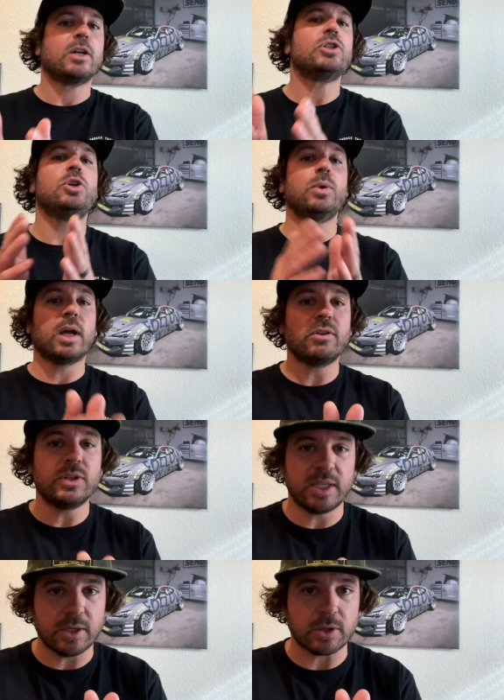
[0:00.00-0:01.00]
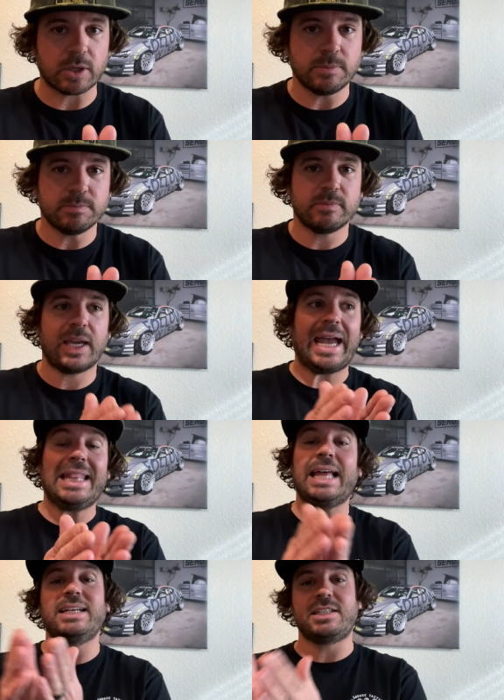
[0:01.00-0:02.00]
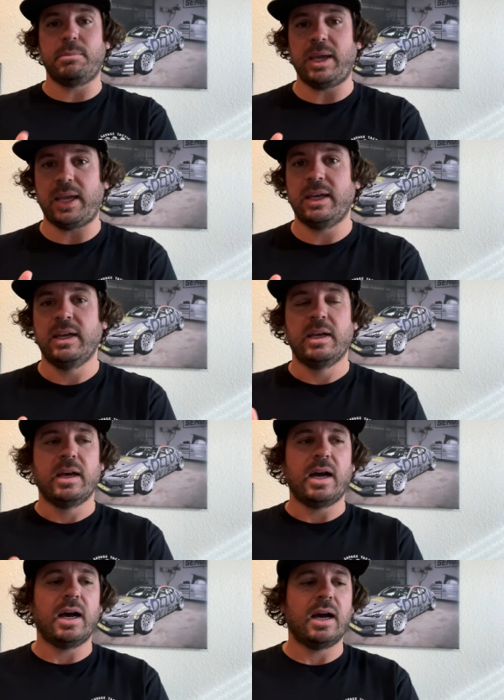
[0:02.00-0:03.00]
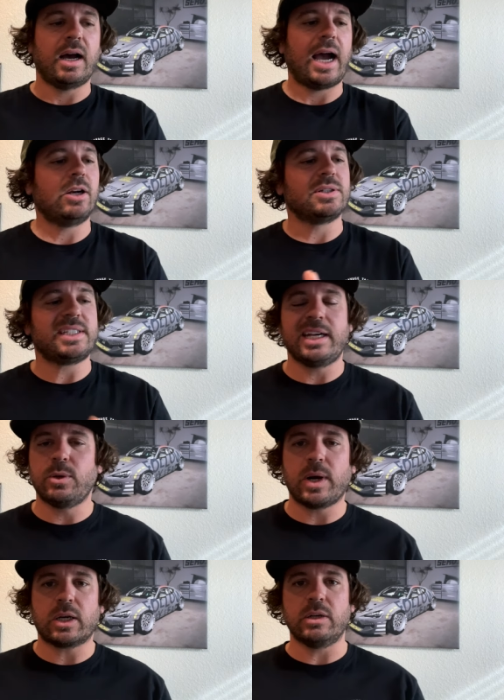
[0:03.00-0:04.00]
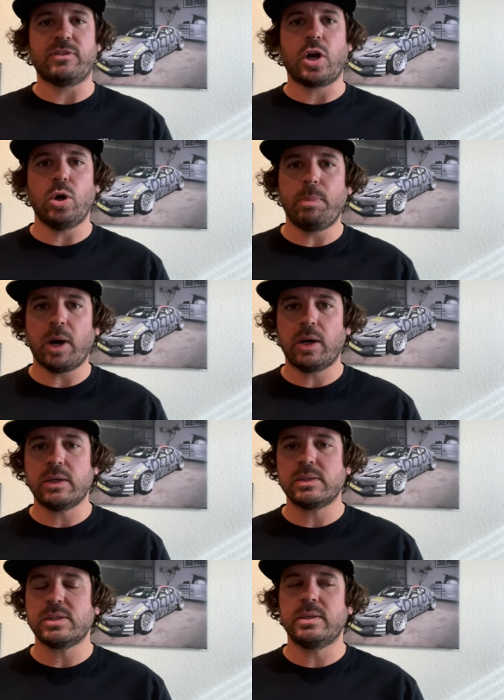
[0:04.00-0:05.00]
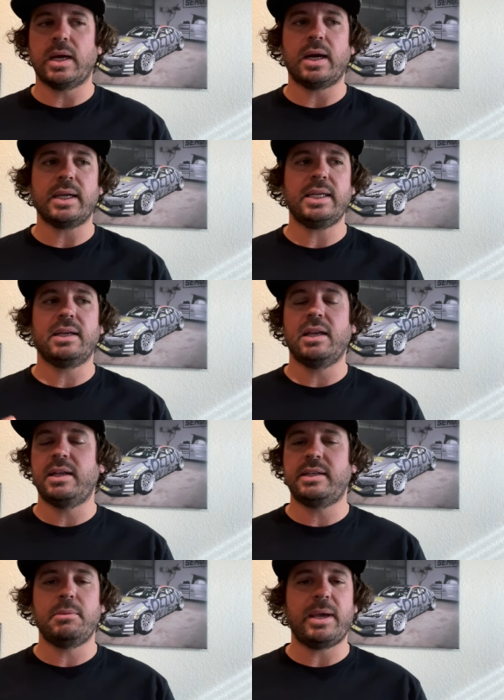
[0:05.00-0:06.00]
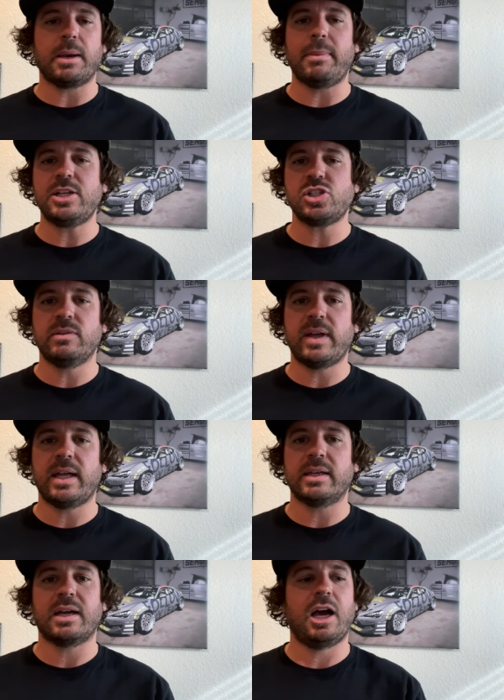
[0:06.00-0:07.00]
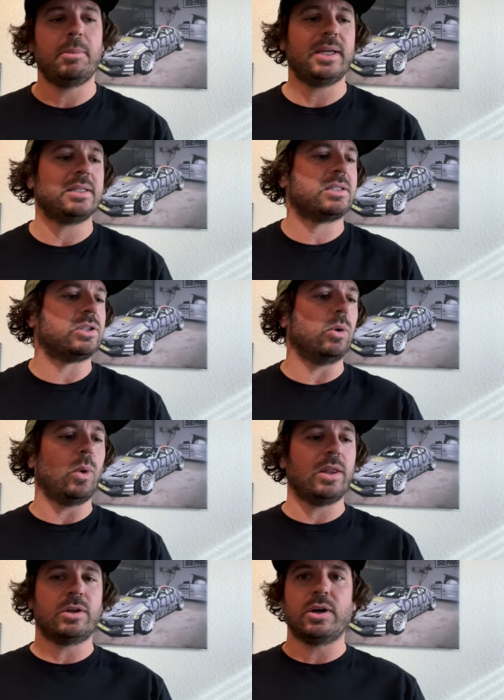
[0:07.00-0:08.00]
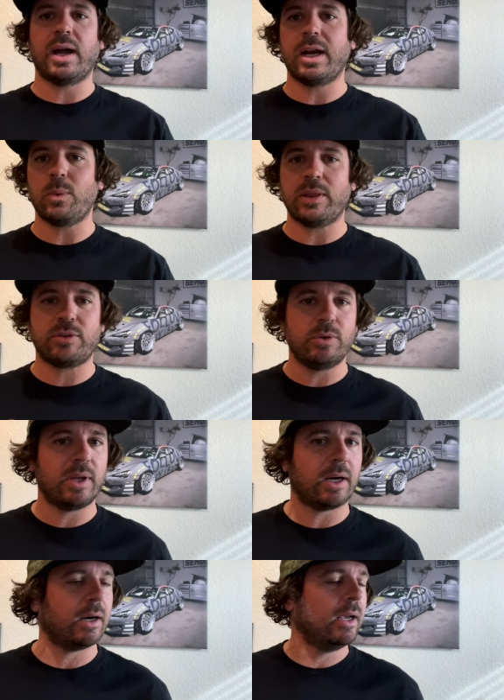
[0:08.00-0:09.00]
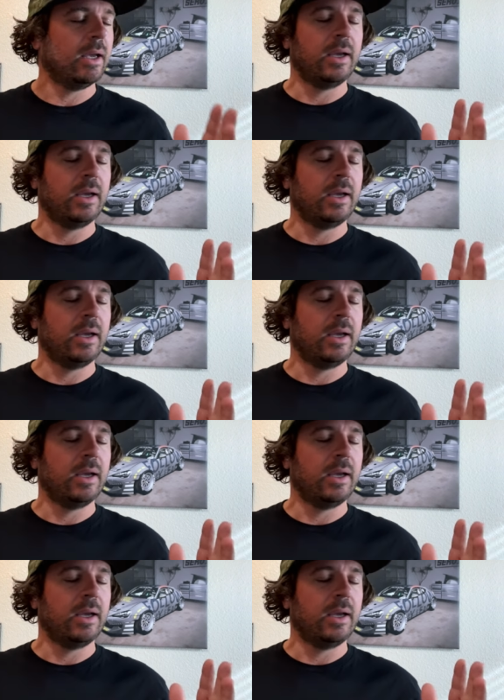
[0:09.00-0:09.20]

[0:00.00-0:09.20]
to another dealer and then to me. Uh, I don't see any record of Copart. Uh, he did, did make a mention of that in the comments. So whether or not it went through there,